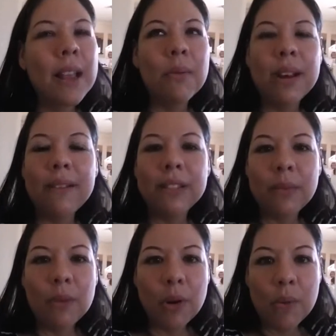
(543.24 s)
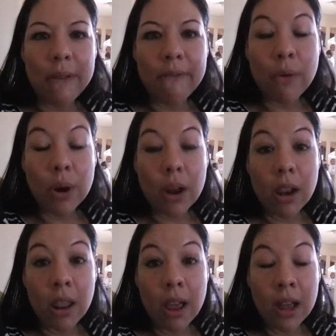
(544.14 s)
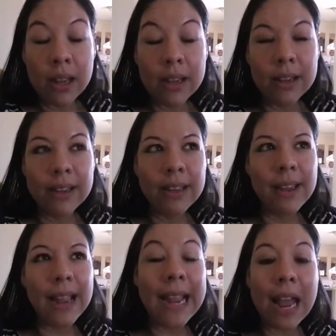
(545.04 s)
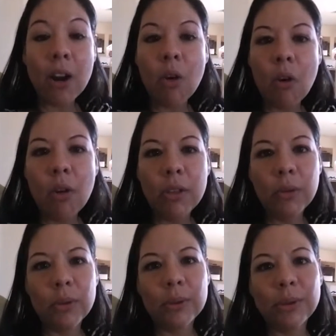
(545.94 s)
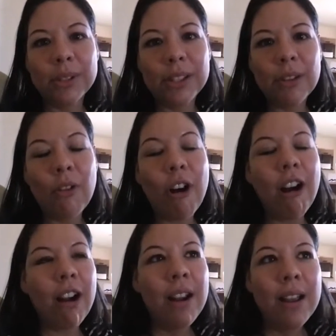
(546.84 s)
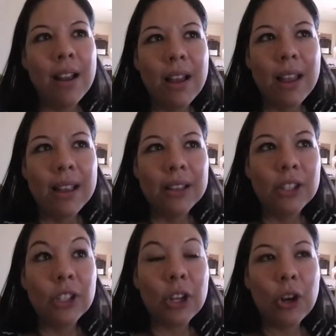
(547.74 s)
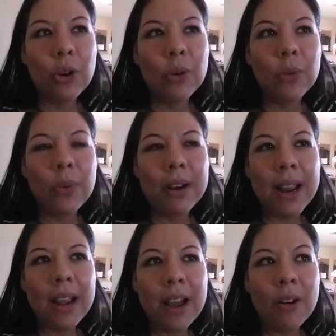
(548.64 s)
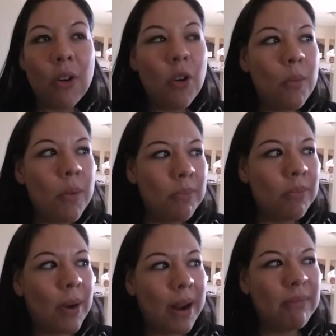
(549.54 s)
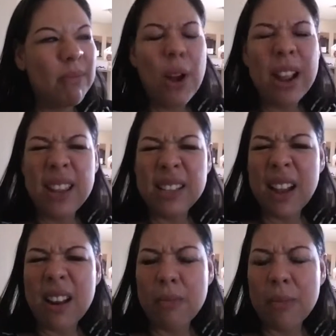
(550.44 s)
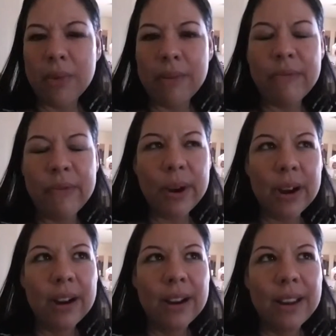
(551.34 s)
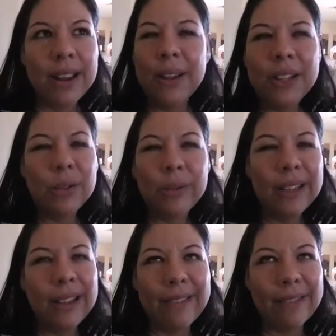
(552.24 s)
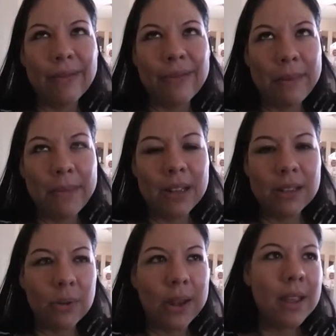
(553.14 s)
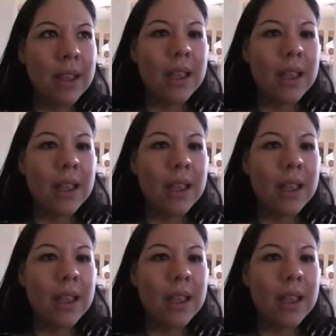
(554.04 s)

We left somewhere around four o'clock. I had all the groceries in the car. So when I got home, right, well, I guess I got home around four, and it's only like five minutes away.